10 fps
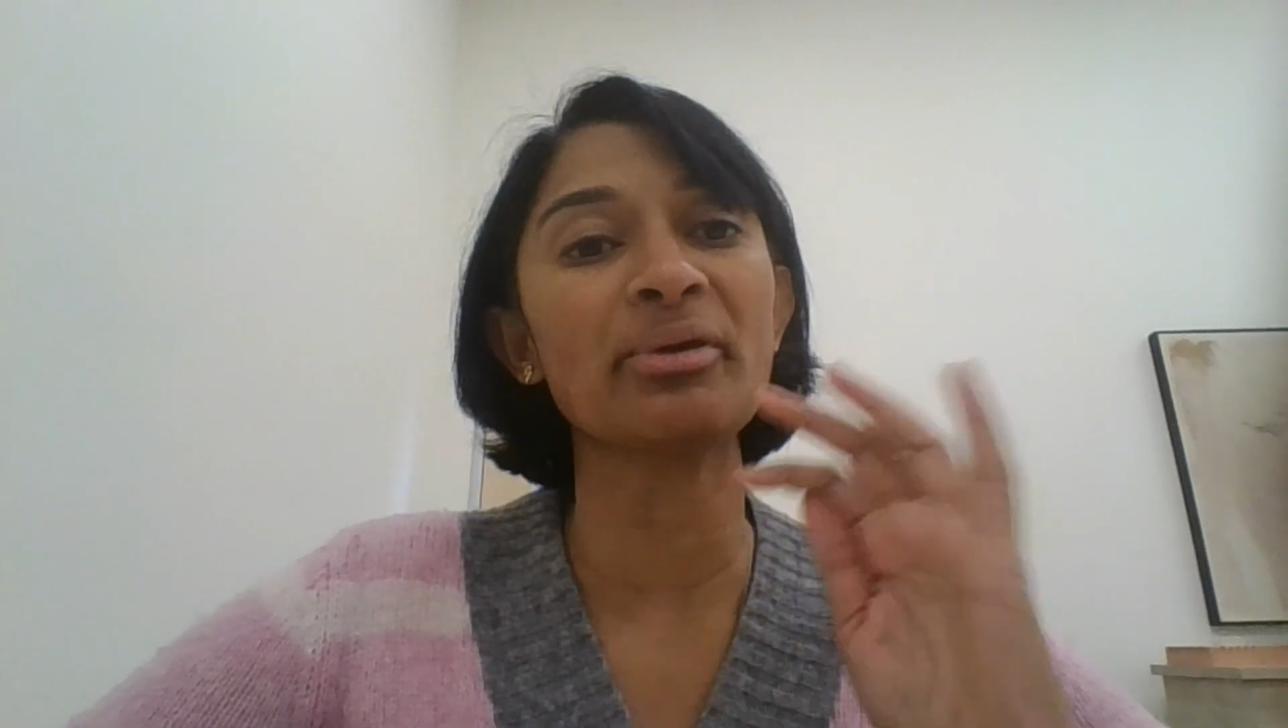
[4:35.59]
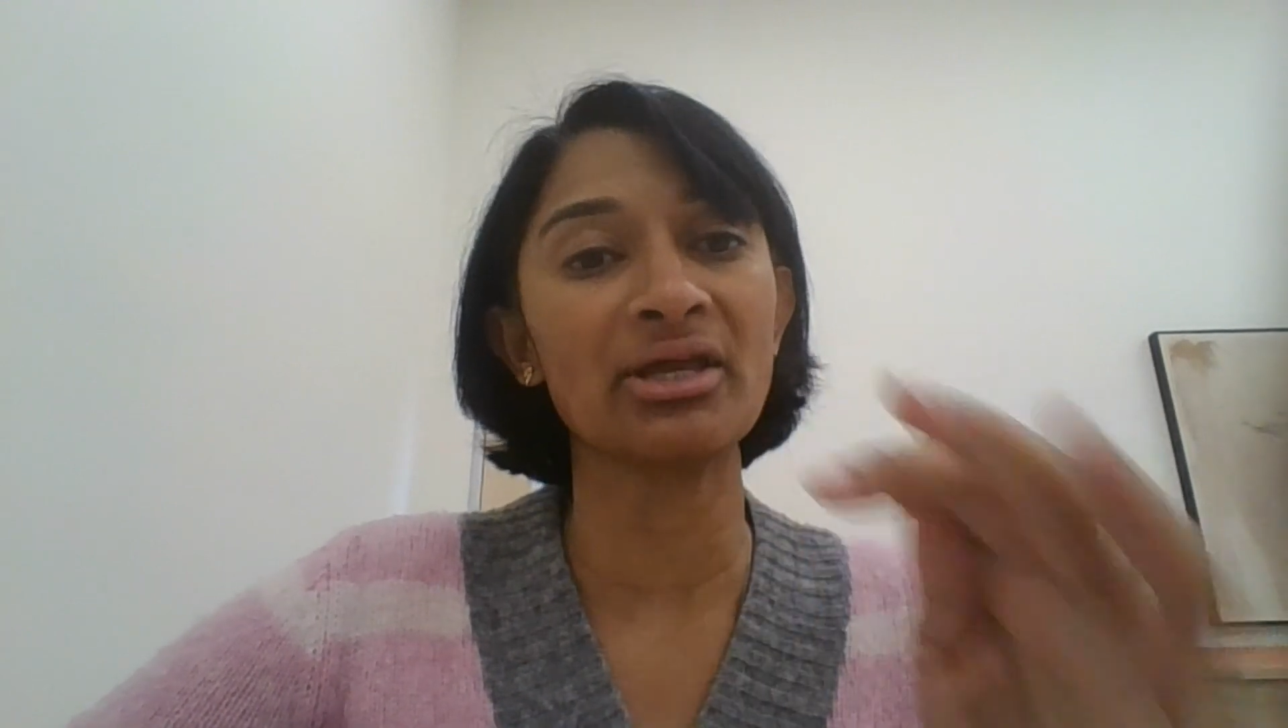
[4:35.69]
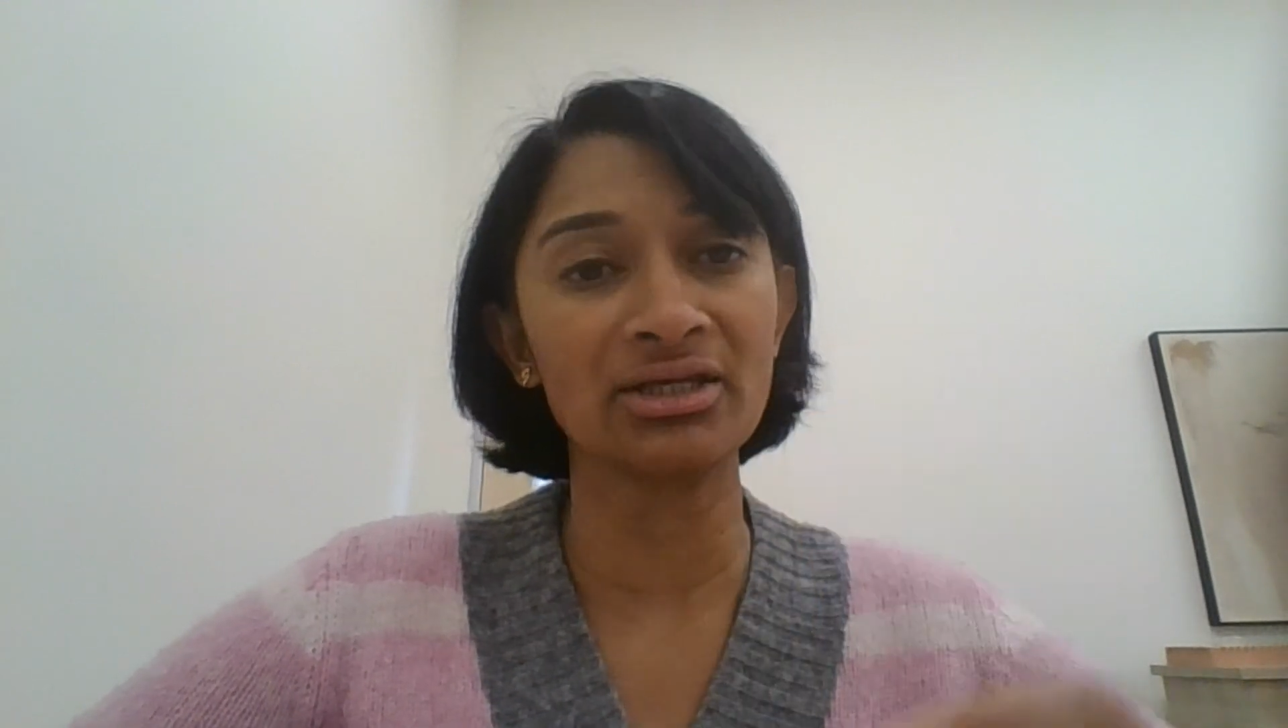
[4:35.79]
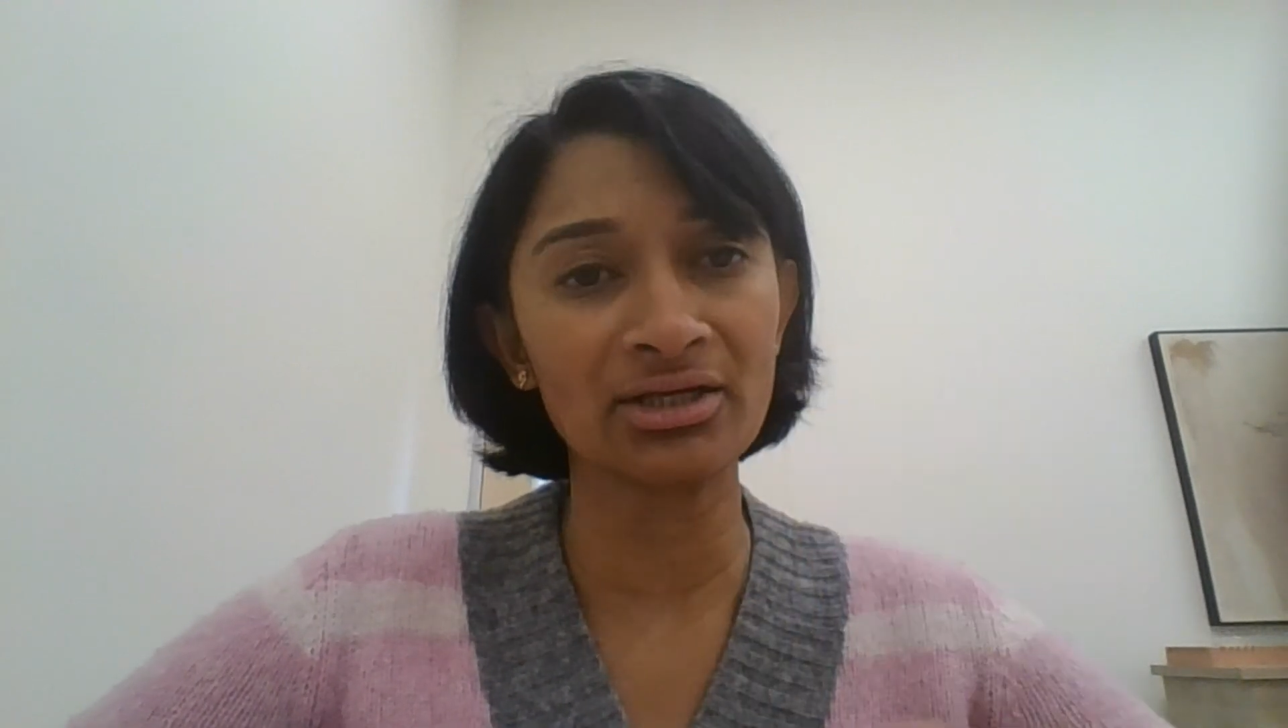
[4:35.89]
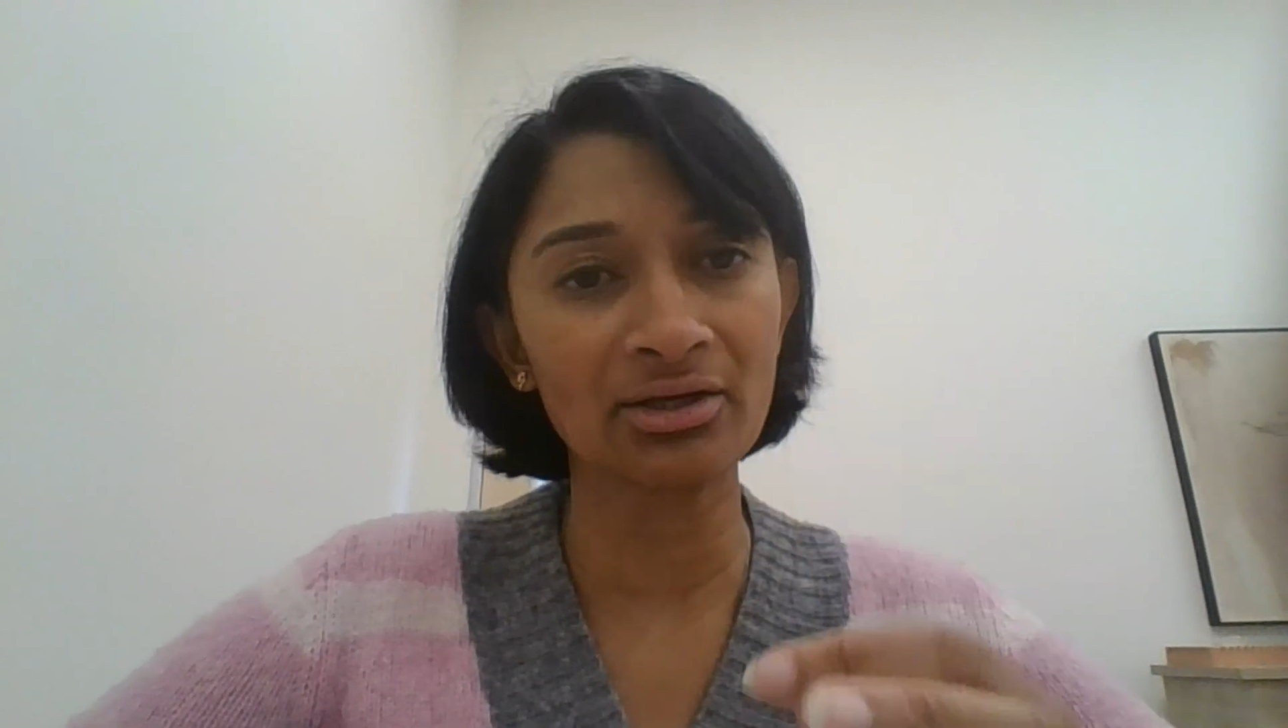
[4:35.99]
and
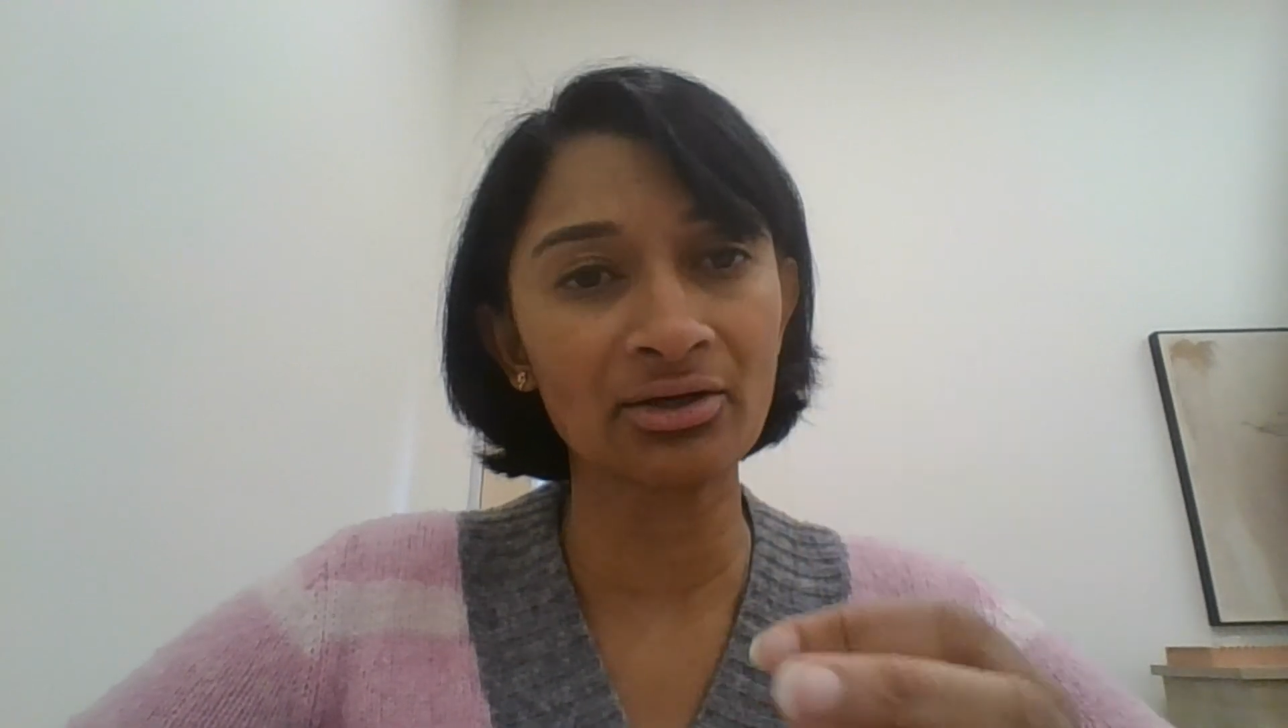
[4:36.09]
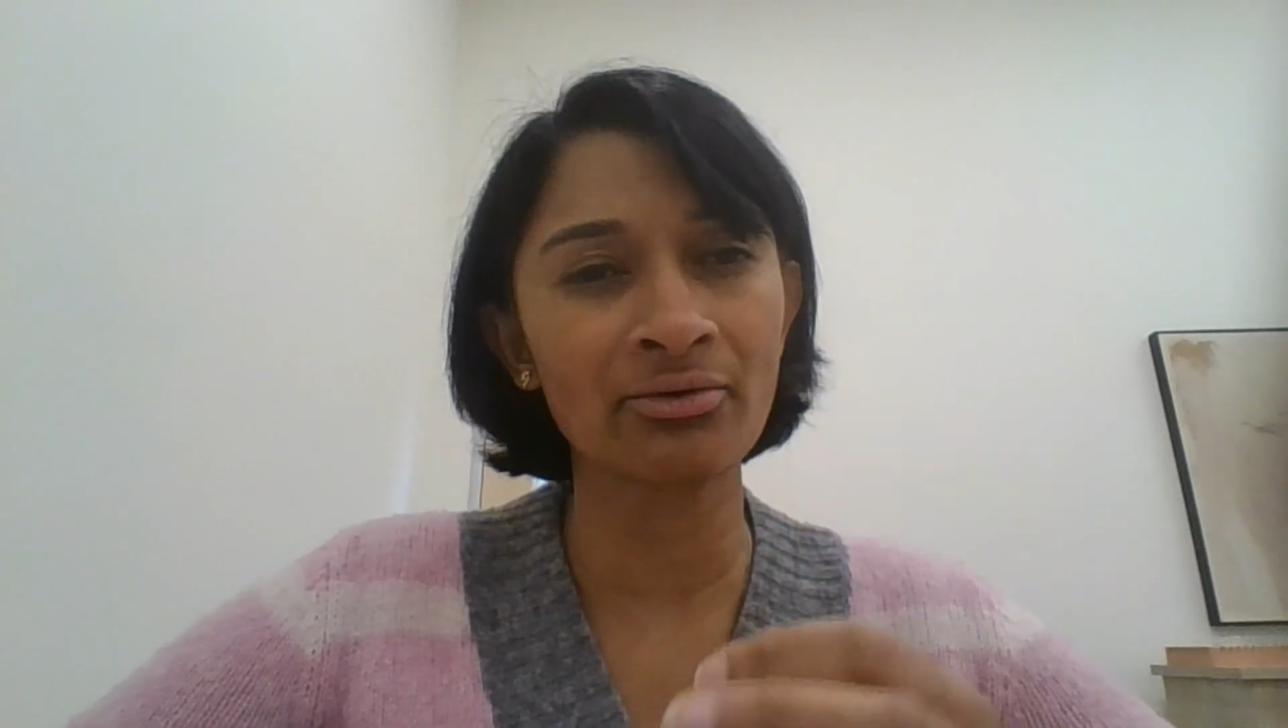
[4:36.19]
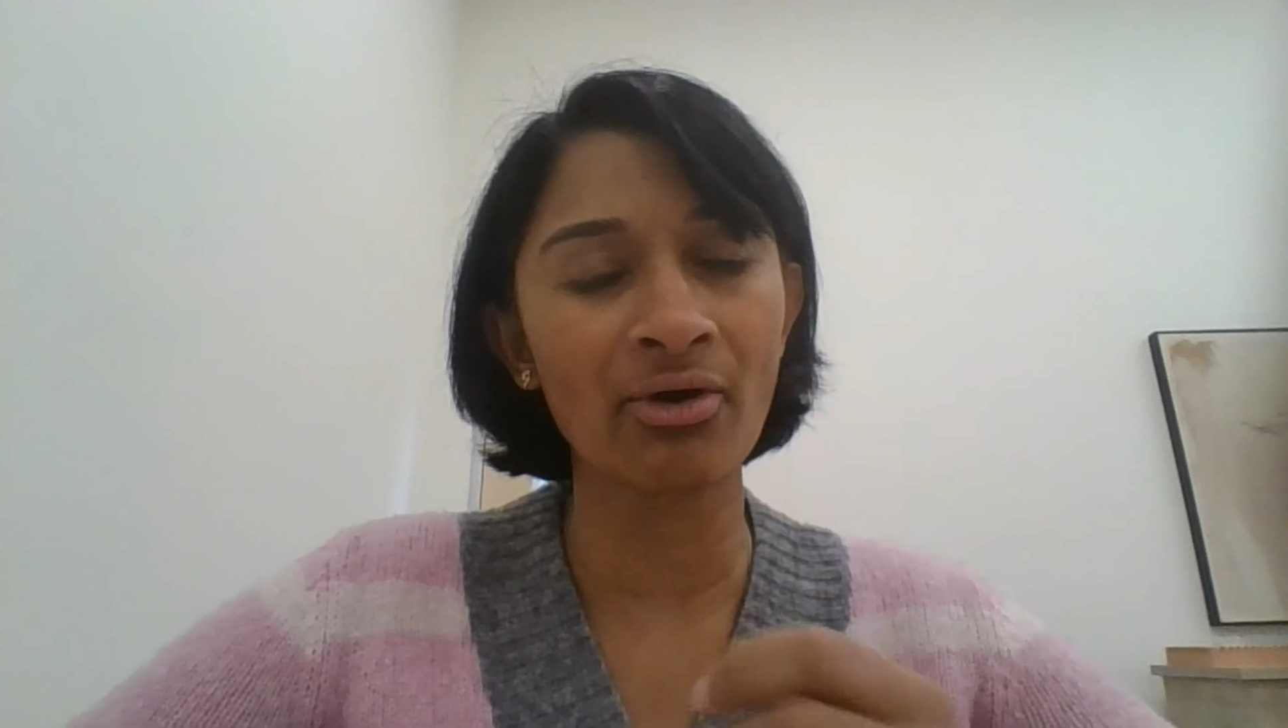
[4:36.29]
opinion